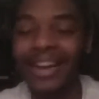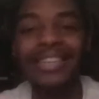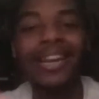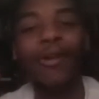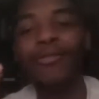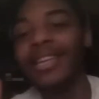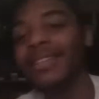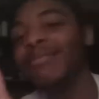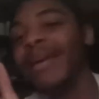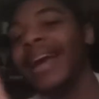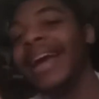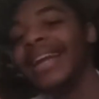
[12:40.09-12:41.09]
And yo, this
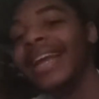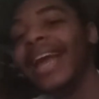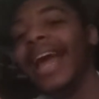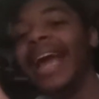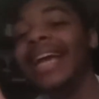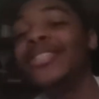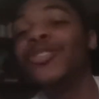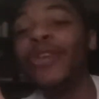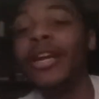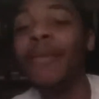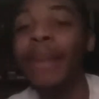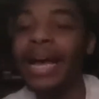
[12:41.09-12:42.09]
man, he
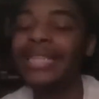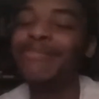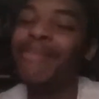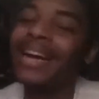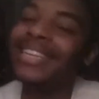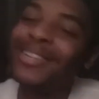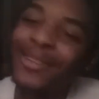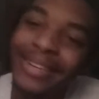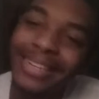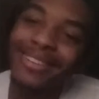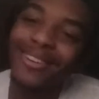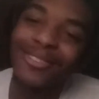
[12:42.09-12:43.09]
straight up has
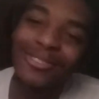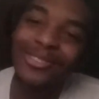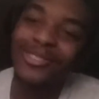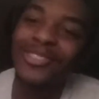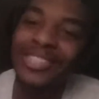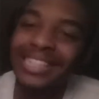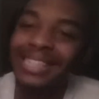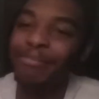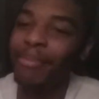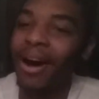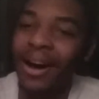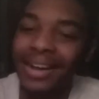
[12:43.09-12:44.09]
Mayuri Kurotsuchi's
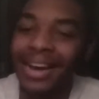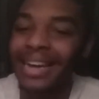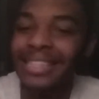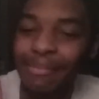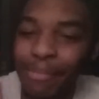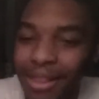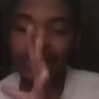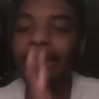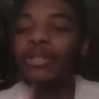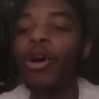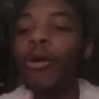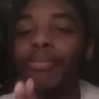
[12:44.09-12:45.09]
Bankai's ability.
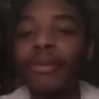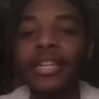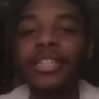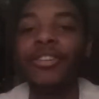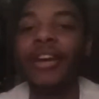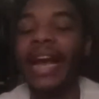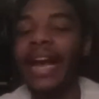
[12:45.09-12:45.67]
It's called Predator.